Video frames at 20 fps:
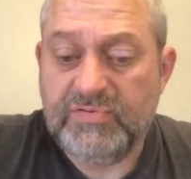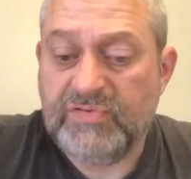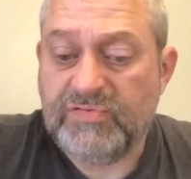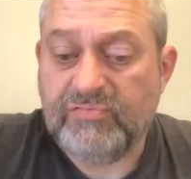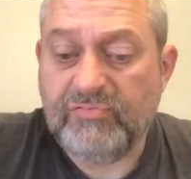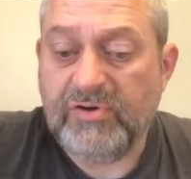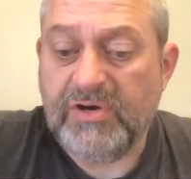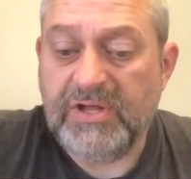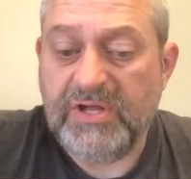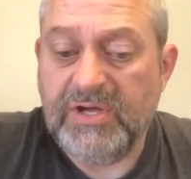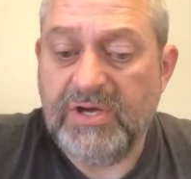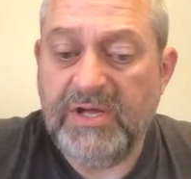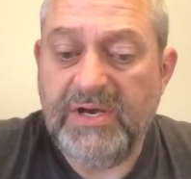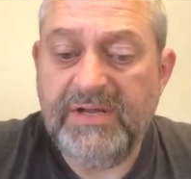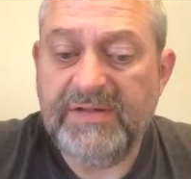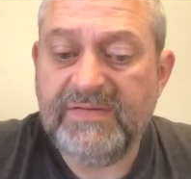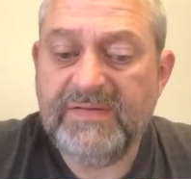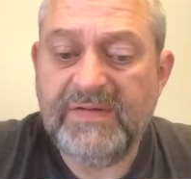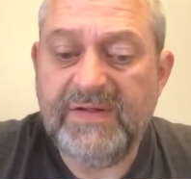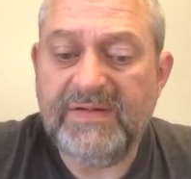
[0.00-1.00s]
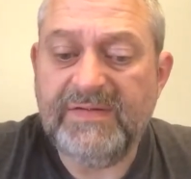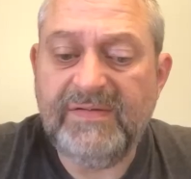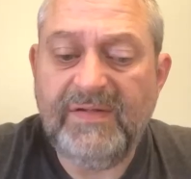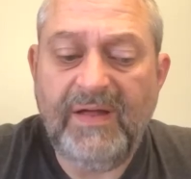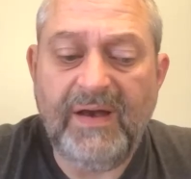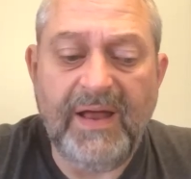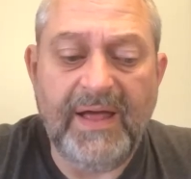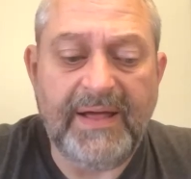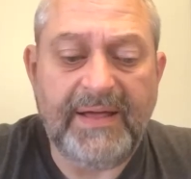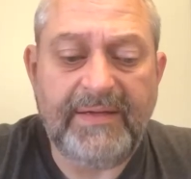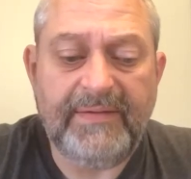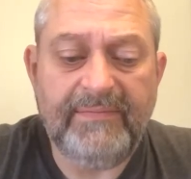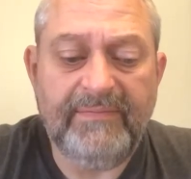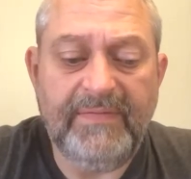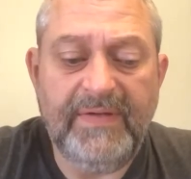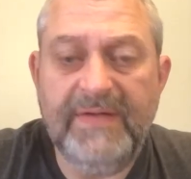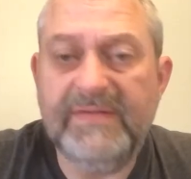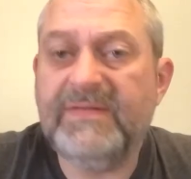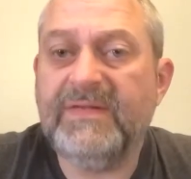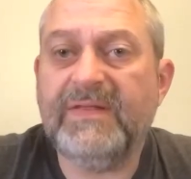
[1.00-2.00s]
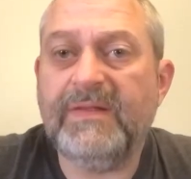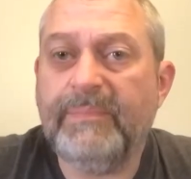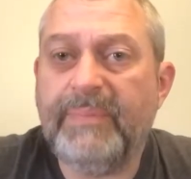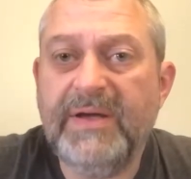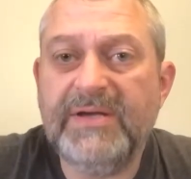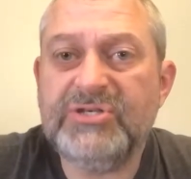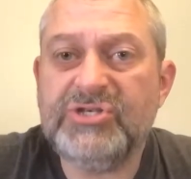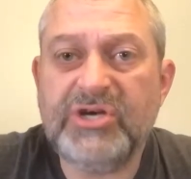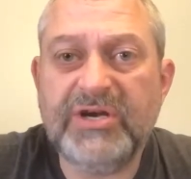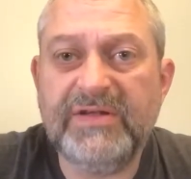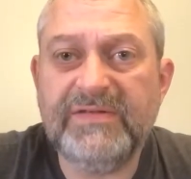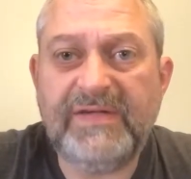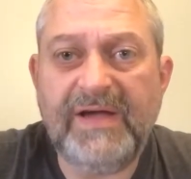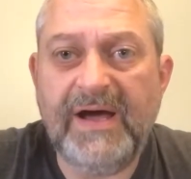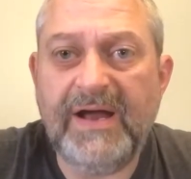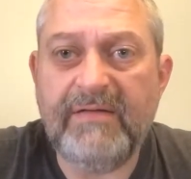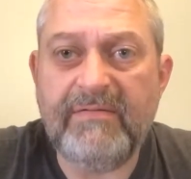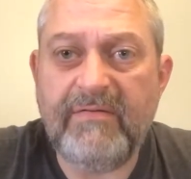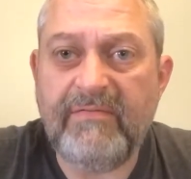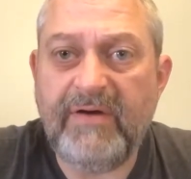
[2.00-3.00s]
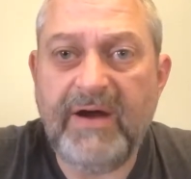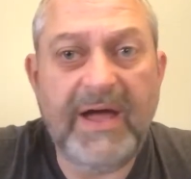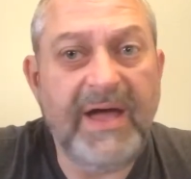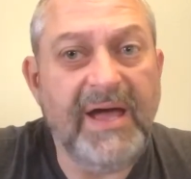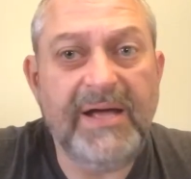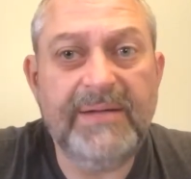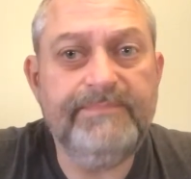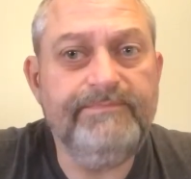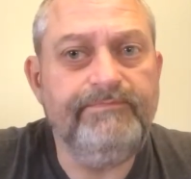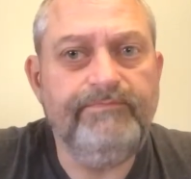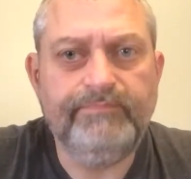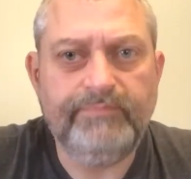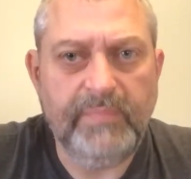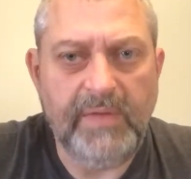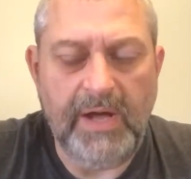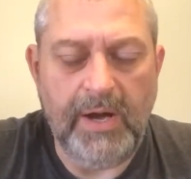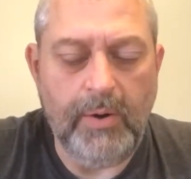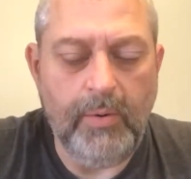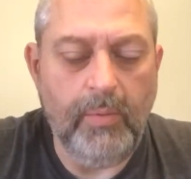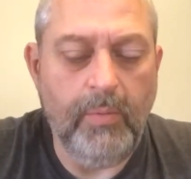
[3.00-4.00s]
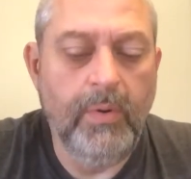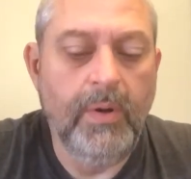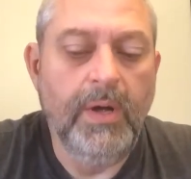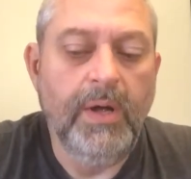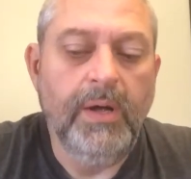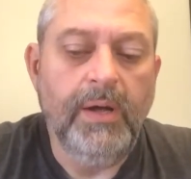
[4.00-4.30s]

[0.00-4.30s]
It's really good. It's not like, is it the best chicken salad I've ever had? No.